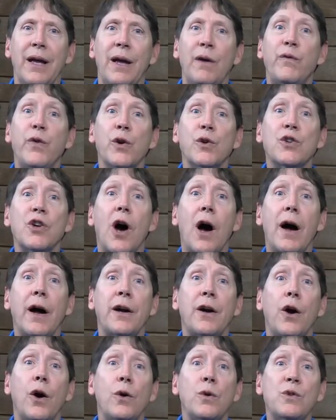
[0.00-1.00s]
If your
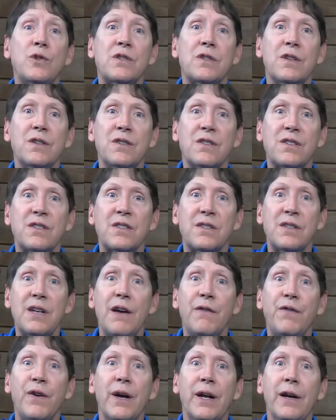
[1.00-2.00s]
dog goes to
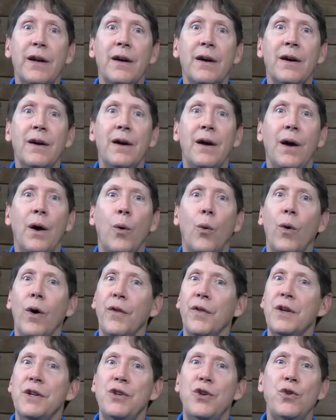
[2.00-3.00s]
sniff it,
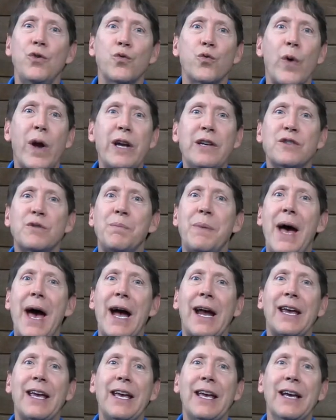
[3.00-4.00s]
well, then you race
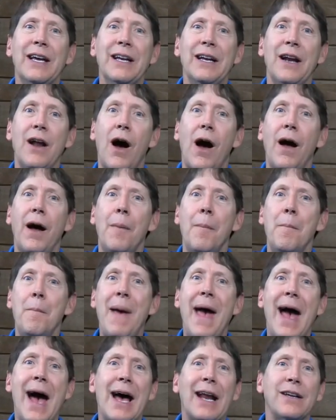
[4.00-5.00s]
back in,
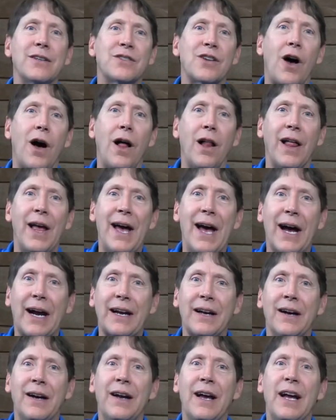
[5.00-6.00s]
mad as all
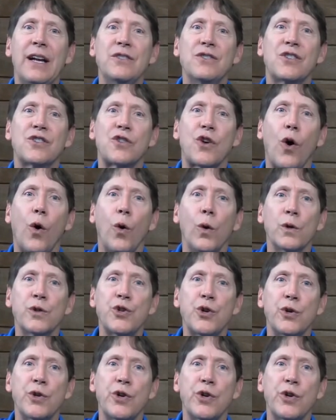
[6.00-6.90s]
heck, and scold